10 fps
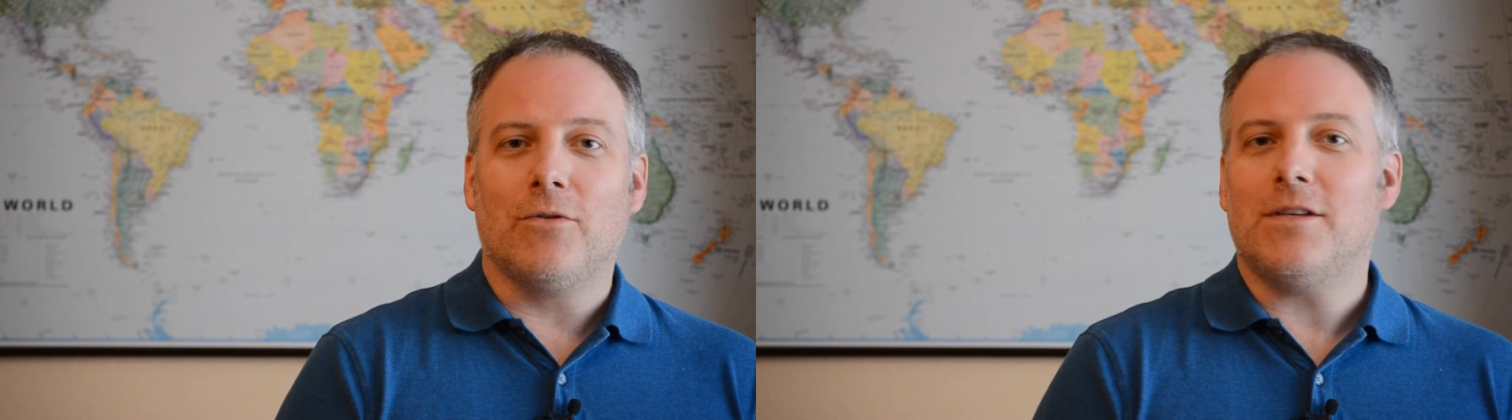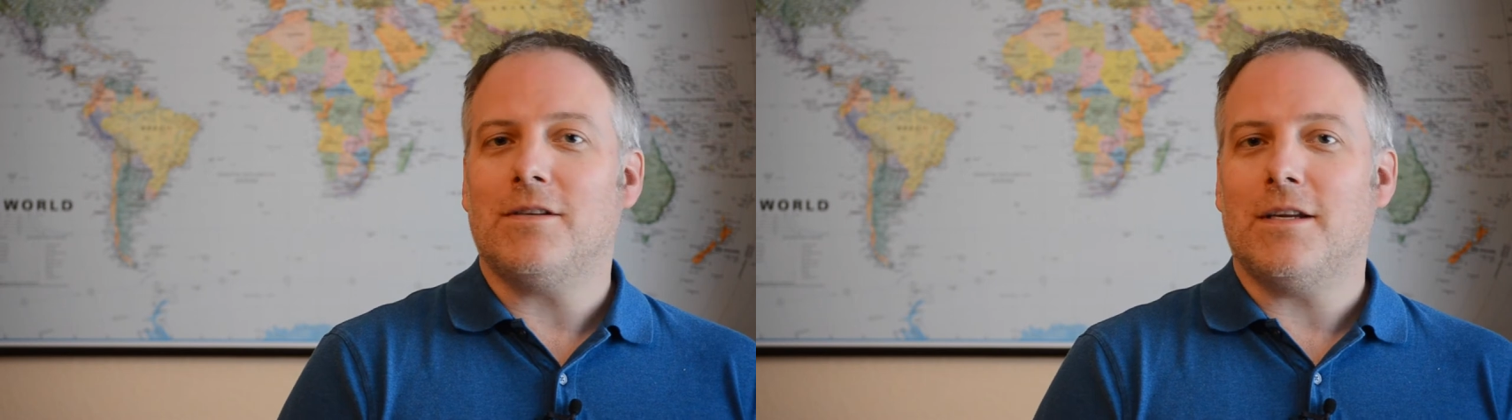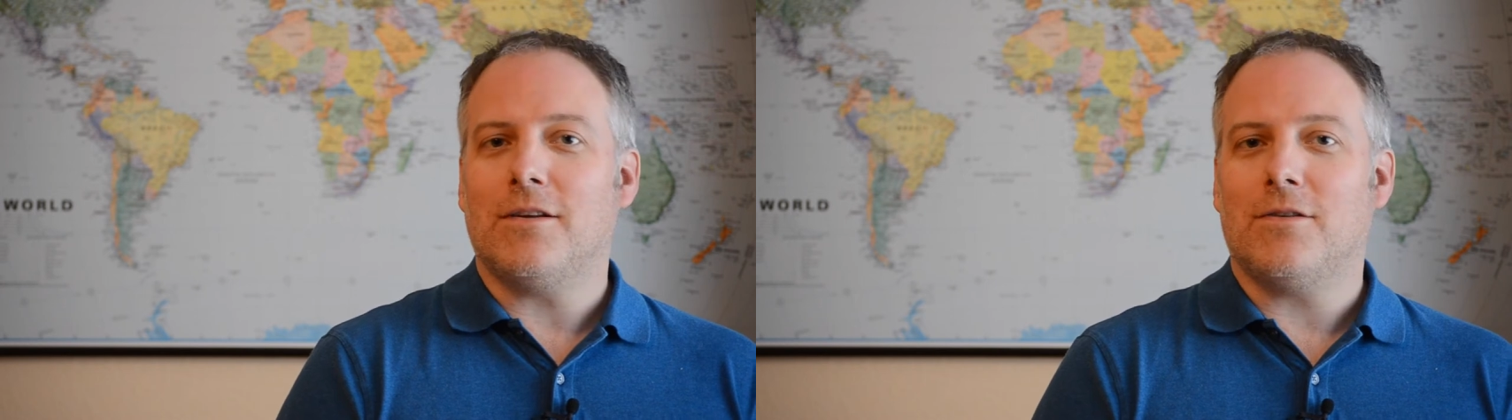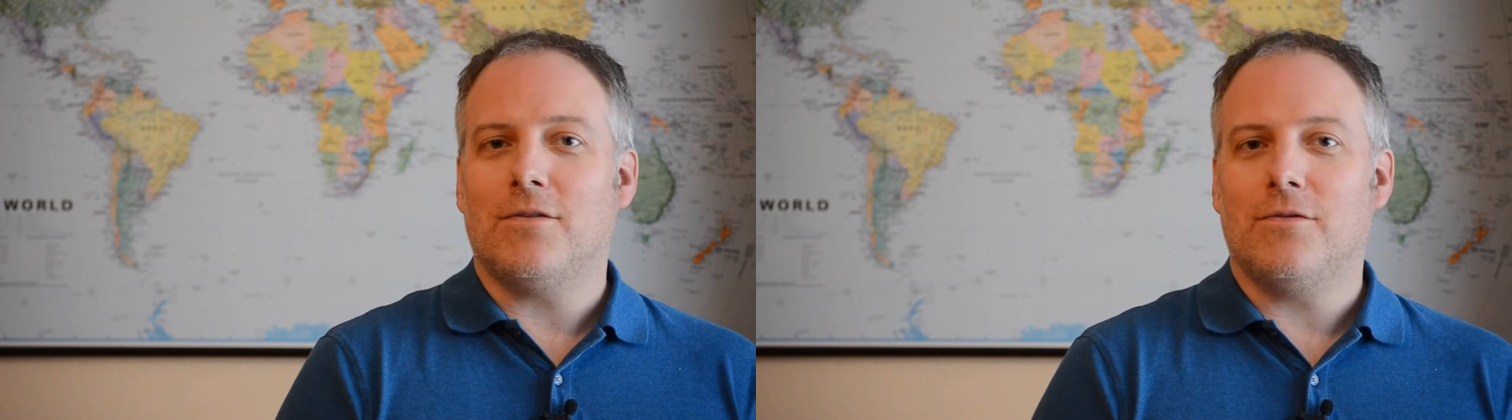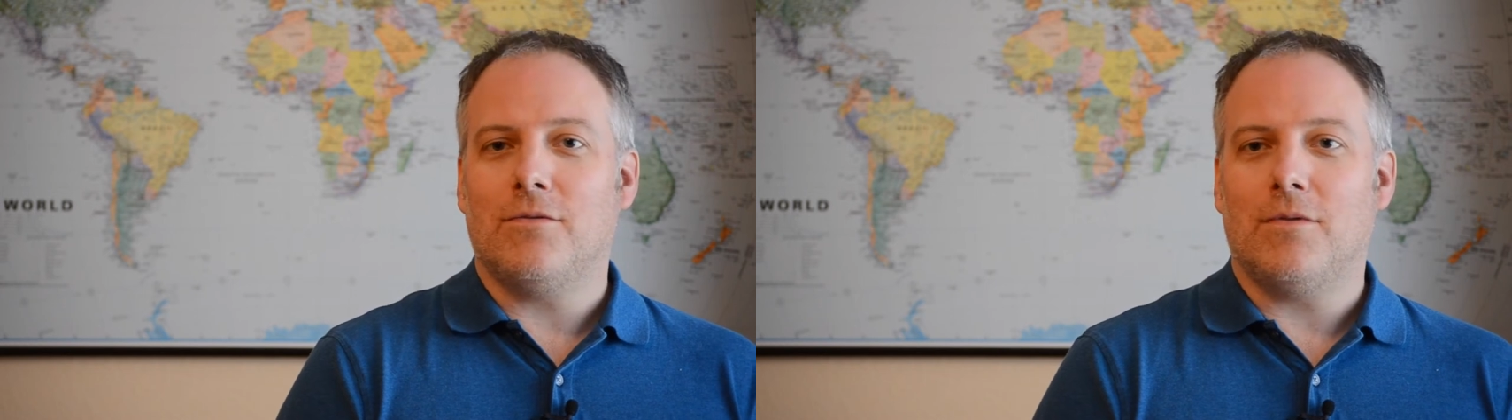listening
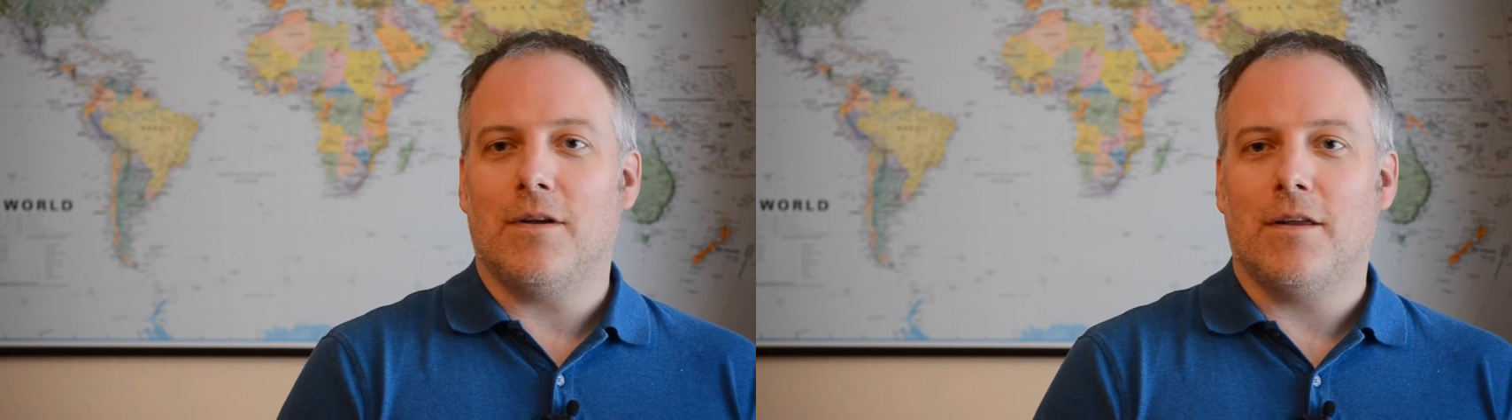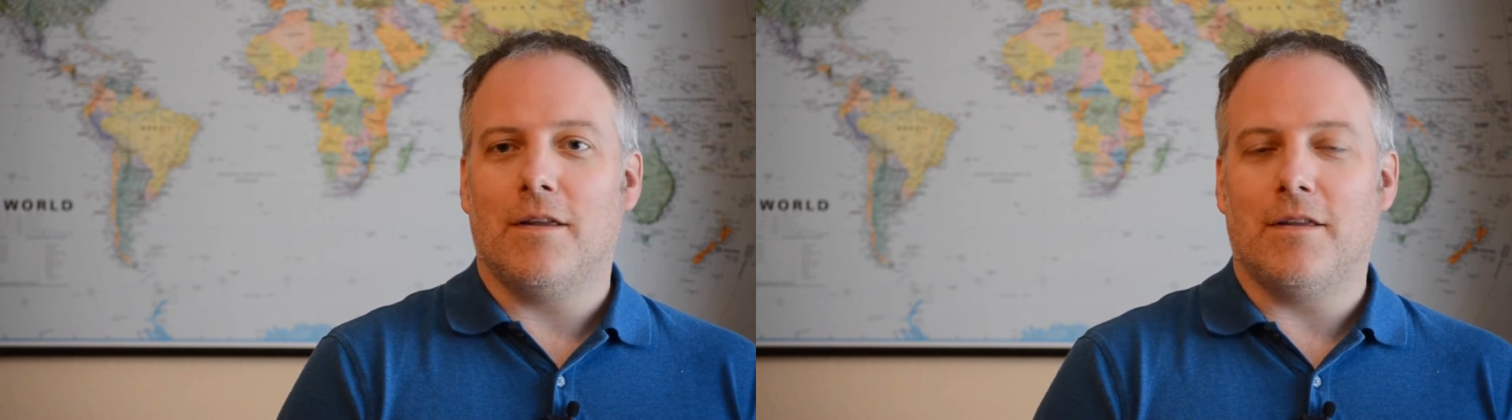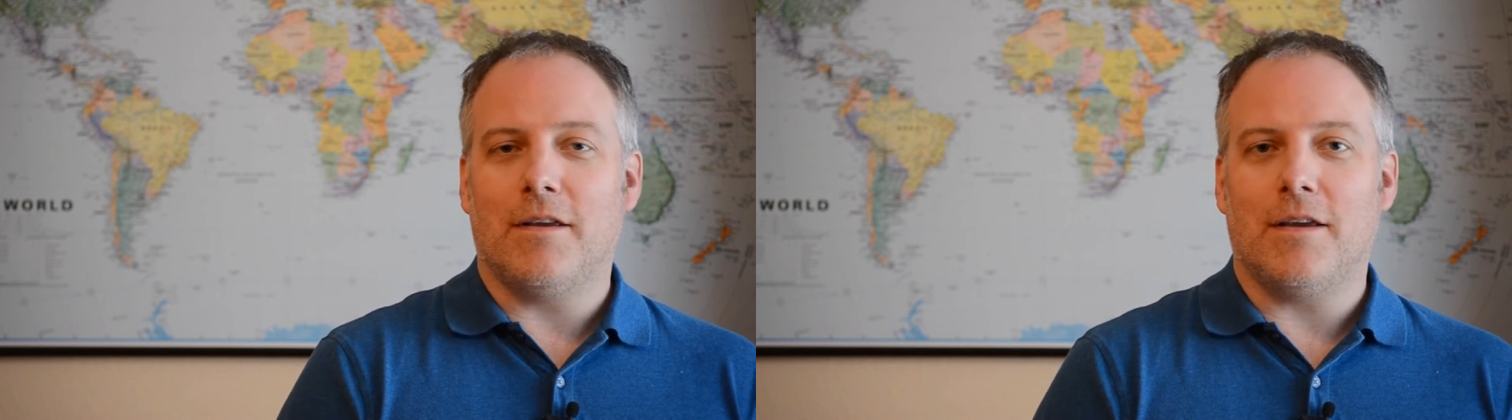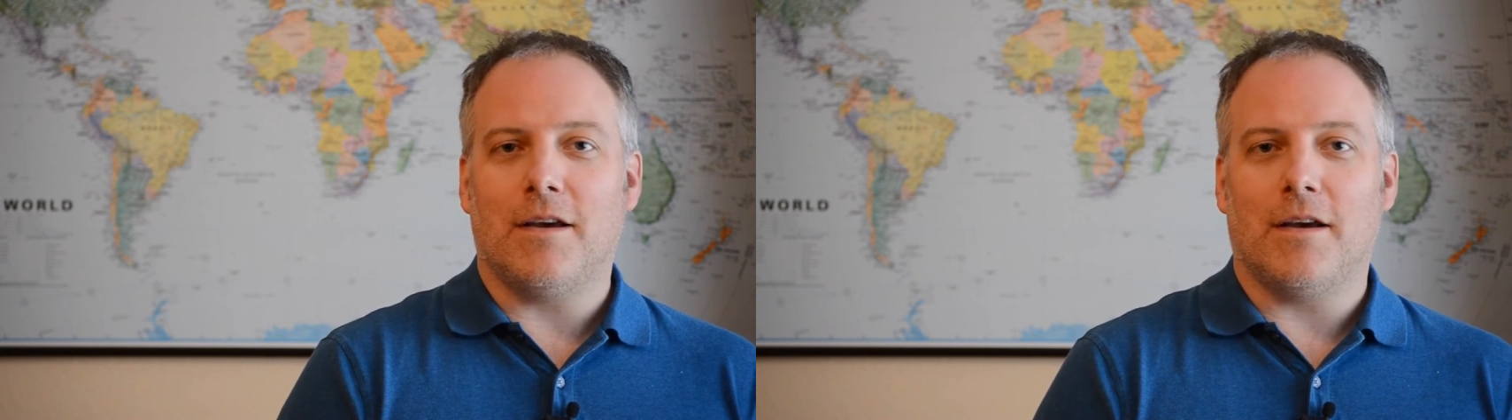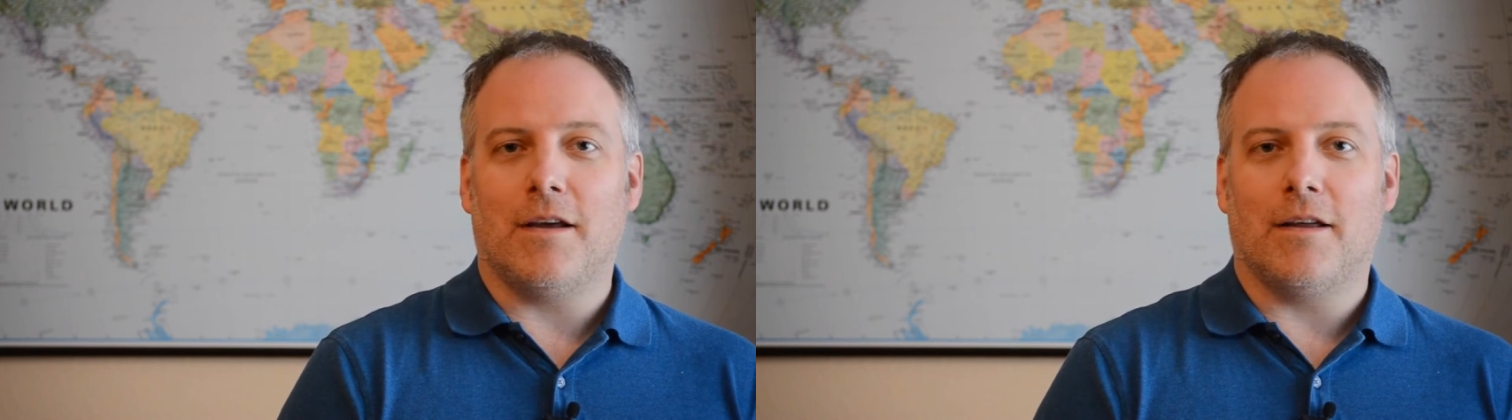to the
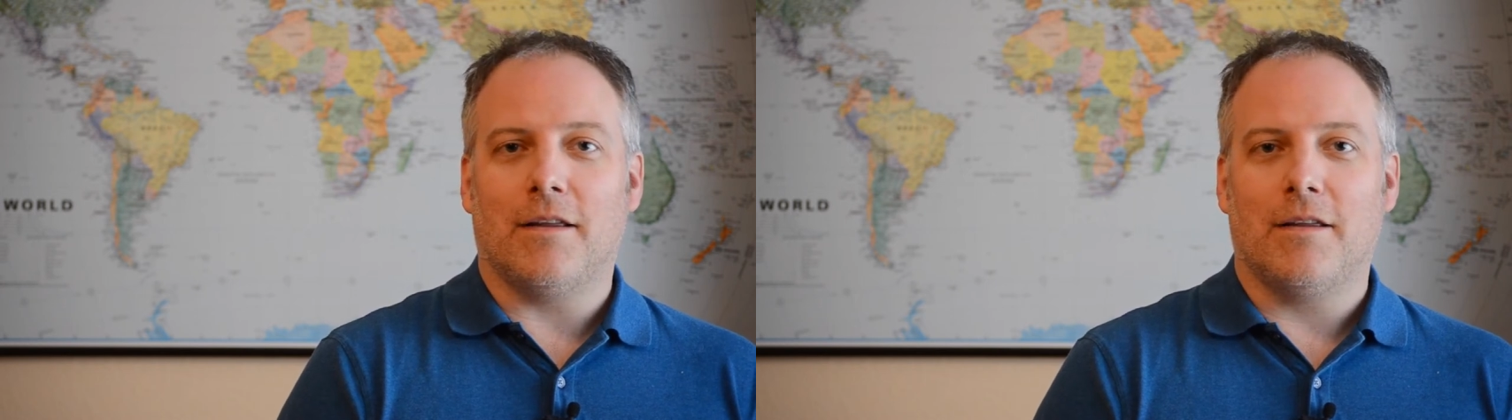uh,